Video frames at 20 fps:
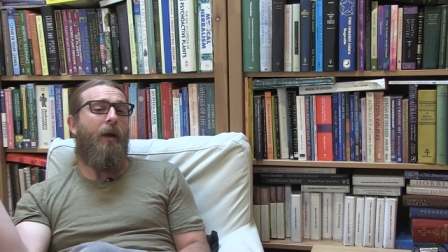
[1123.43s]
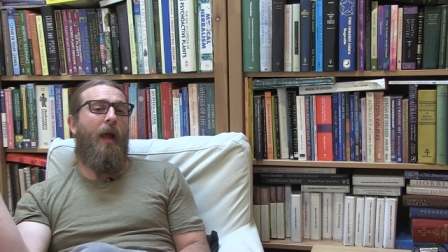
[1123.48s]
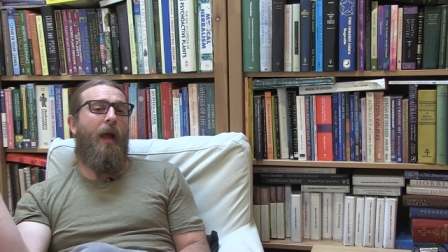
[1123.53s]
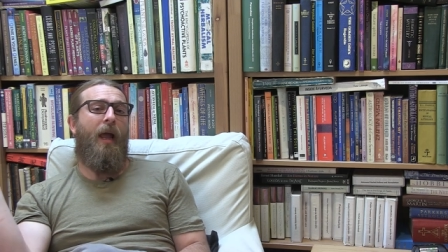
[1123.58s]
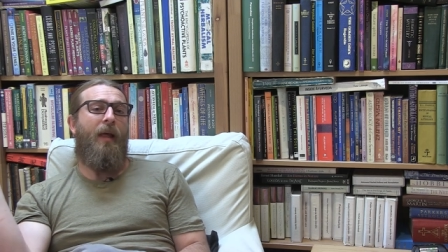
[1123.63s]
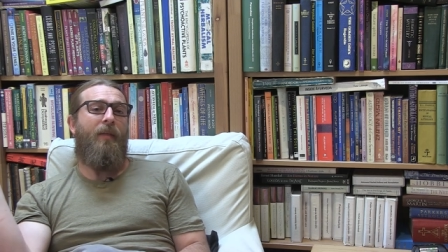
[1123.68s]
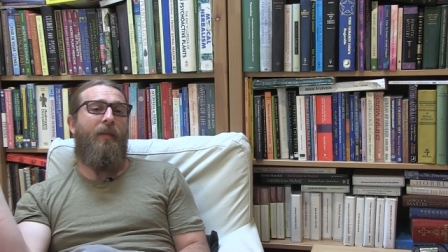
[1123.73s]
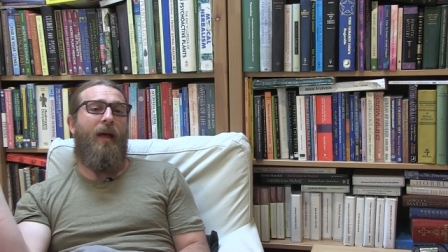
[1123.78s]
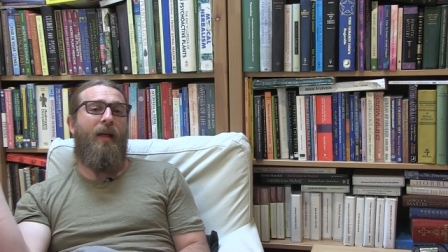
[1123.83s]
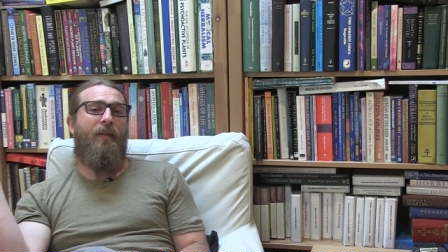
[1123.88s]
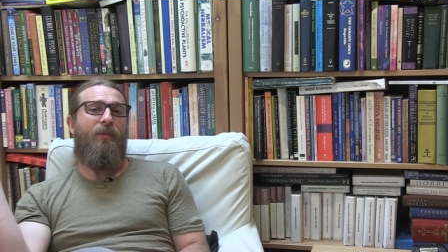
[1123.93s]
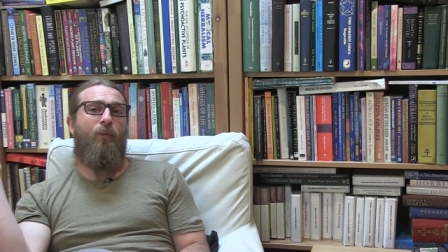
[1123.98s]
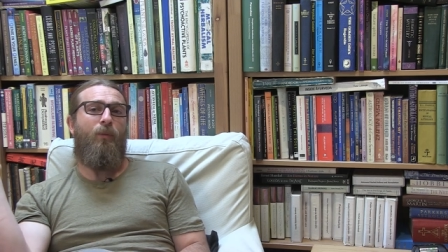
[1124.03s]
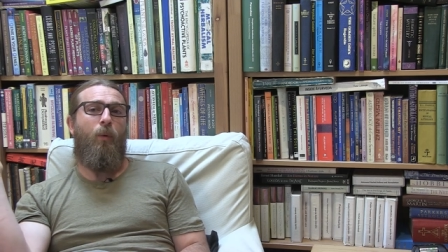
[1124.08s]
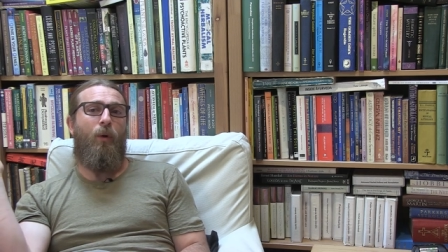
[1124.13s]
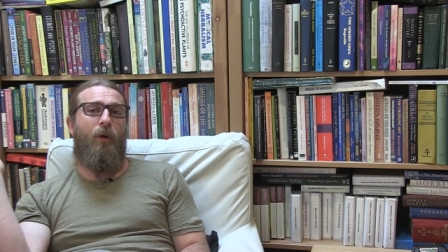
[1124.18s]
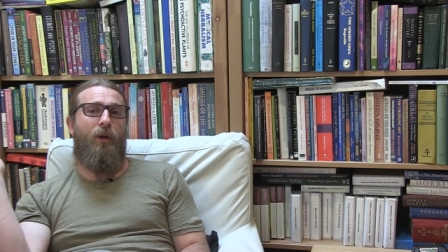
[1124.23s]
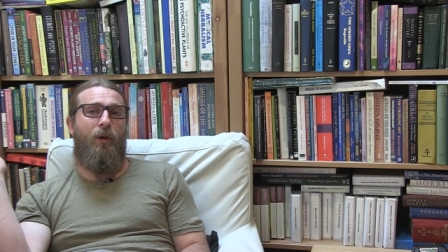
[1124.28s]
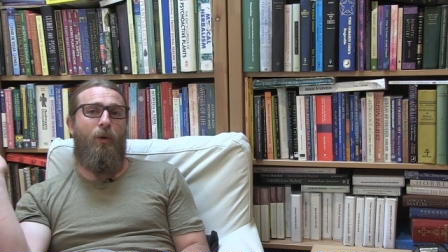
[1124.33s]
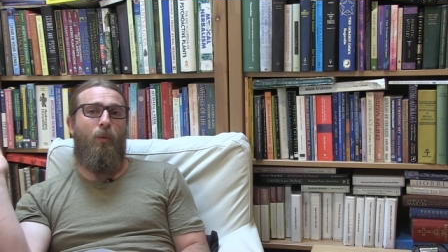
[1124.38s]
And that's
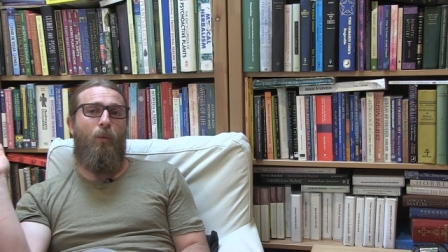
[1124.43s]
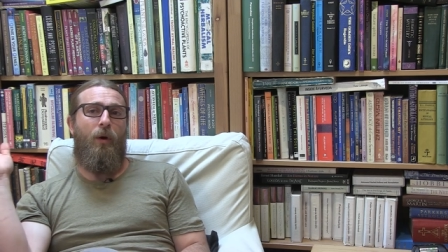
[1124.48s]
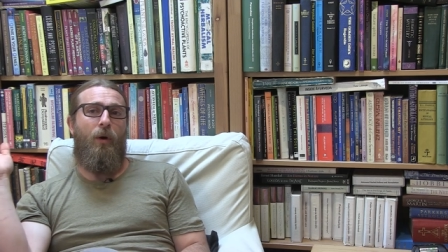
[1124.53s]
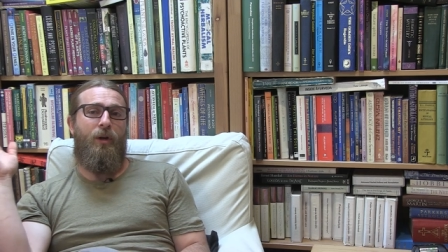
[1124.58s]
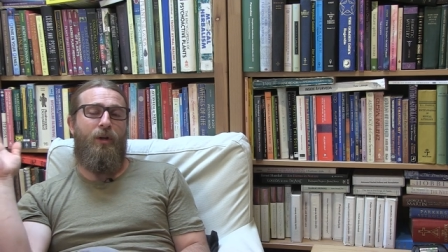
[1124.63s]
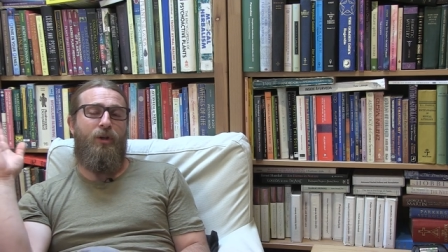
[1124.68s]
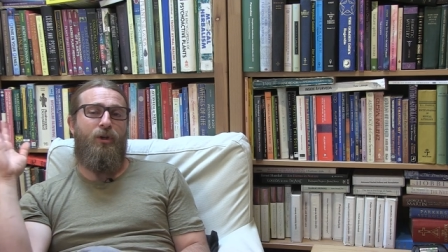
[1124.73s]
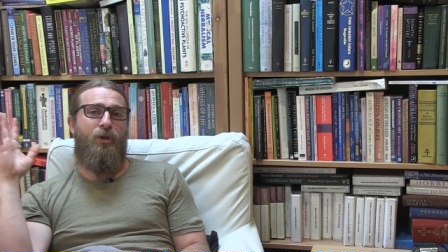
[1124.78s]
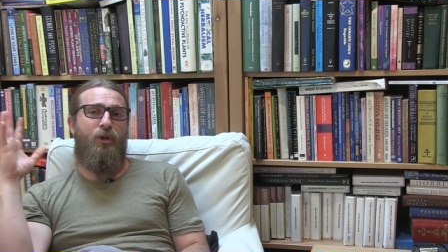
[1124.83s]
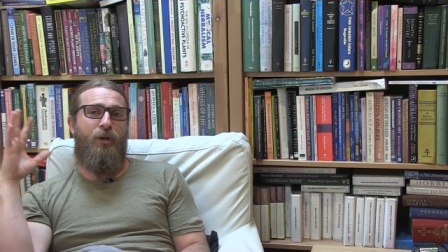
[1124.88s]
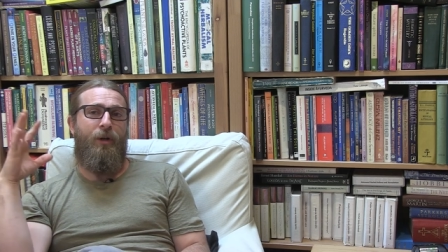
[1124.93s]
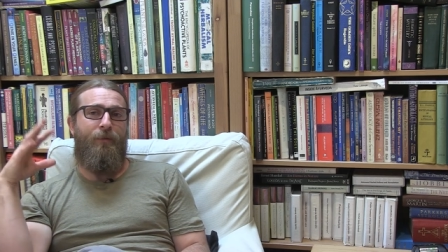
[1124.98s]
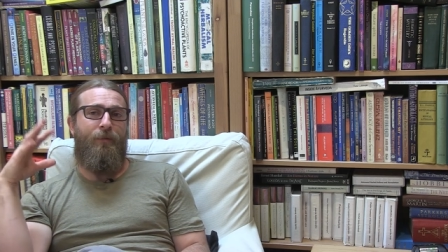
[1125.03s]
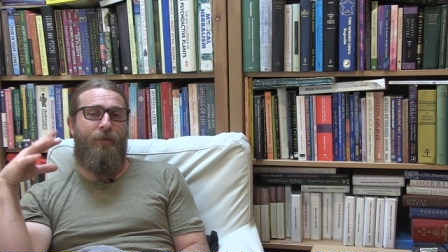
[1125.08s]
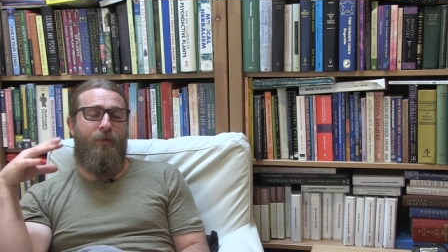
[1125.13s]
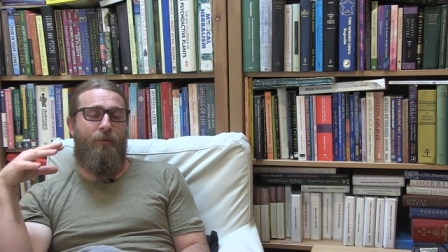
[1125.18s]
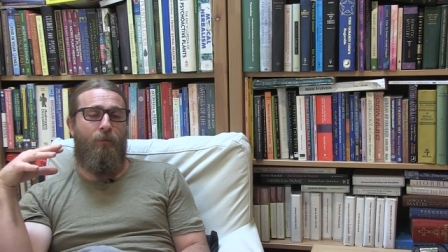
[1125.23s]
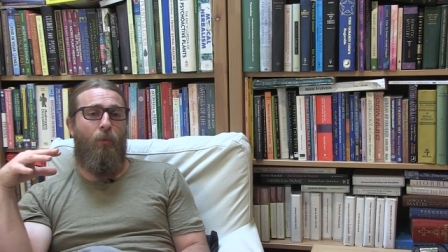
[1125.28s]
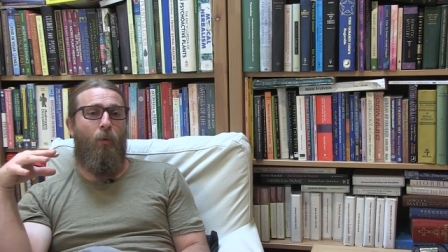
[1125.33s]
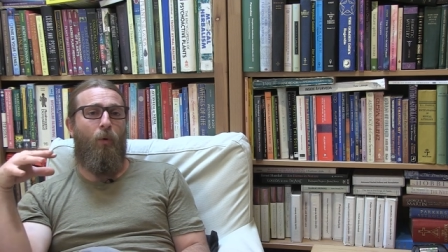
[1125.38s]
where you want to
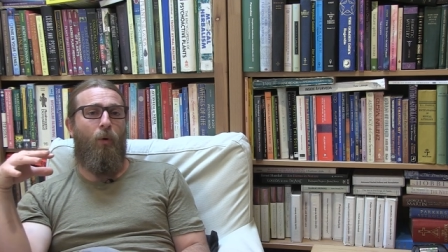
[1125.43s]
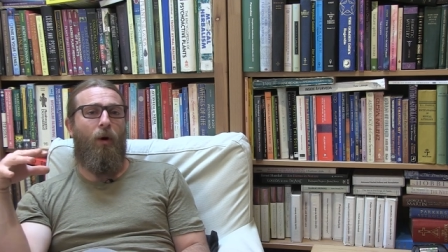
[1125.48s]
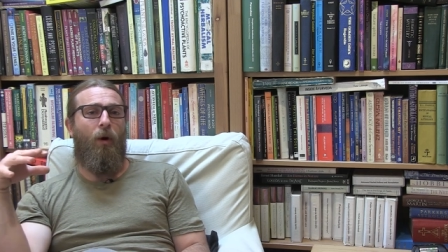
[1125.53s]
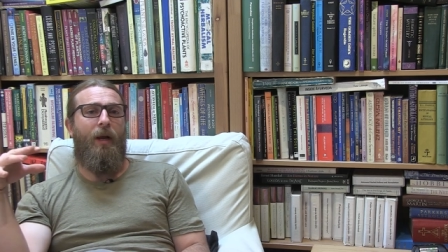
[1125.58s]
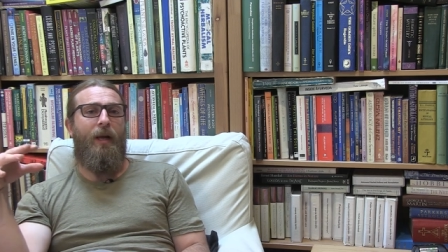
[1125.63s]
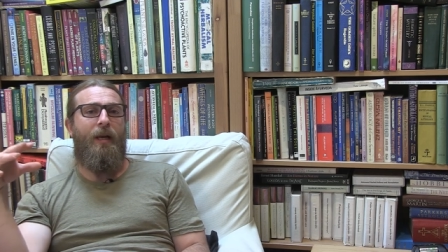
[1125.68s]
shift more